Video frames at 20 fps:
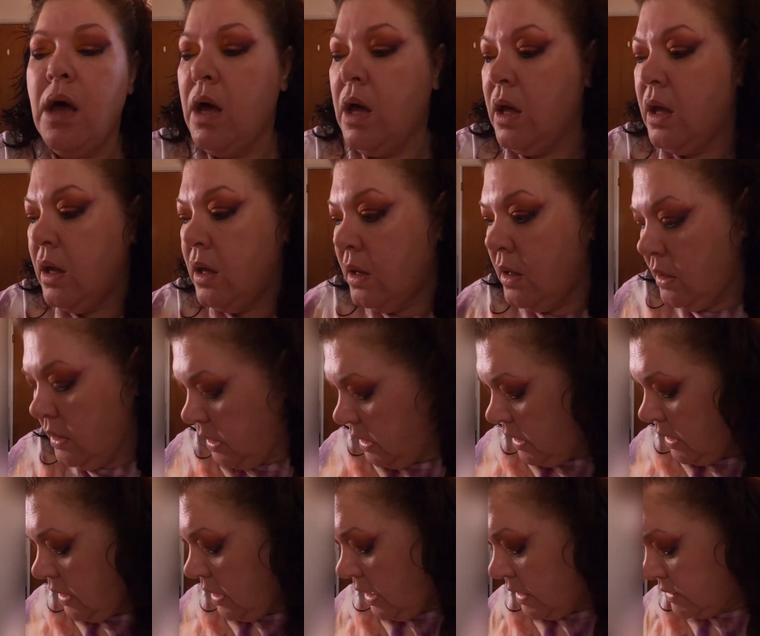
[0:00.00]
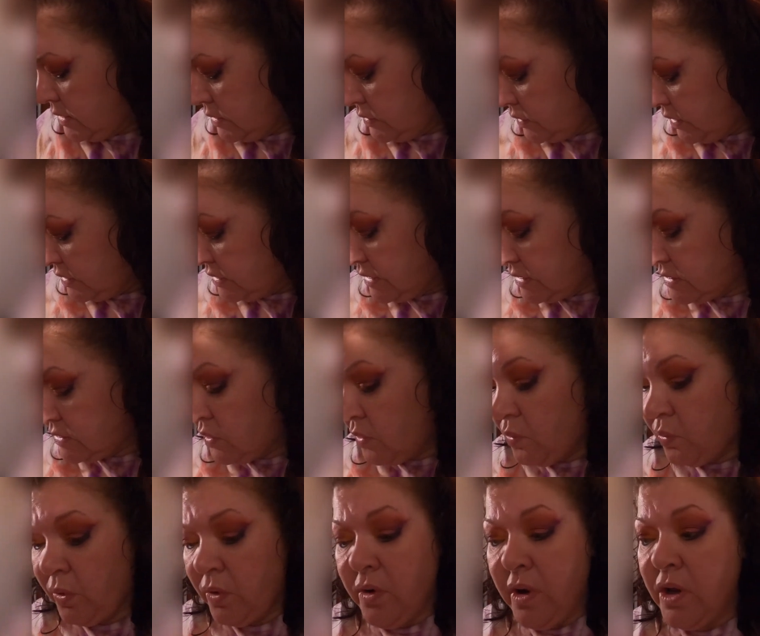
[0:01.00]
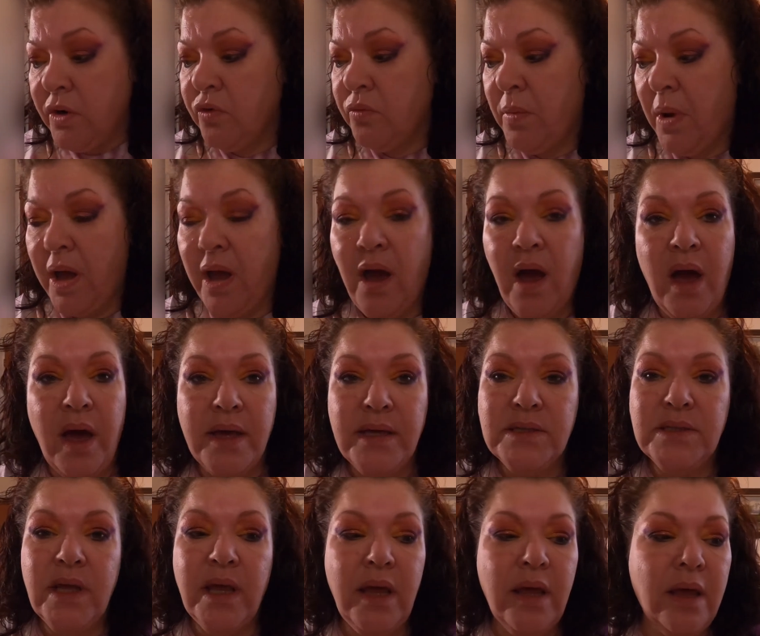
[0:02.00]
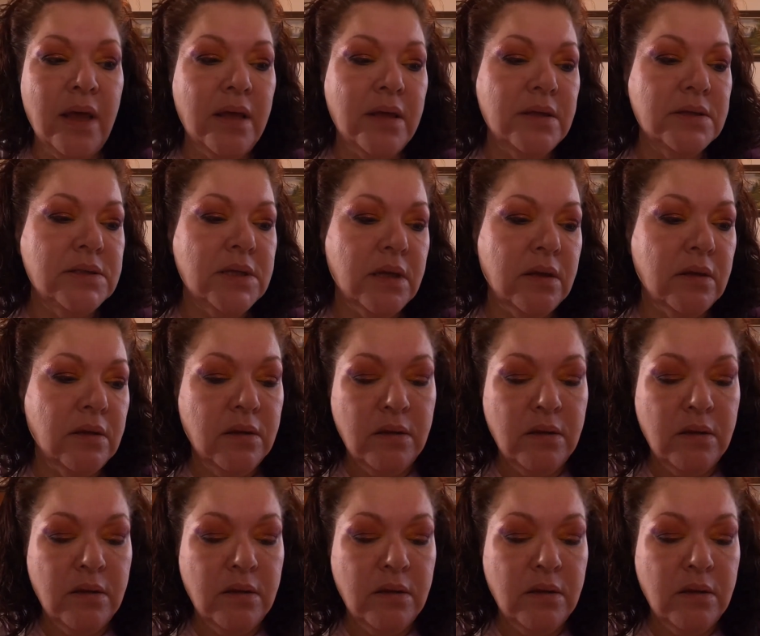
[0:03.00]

And they just don't work under my eyes, and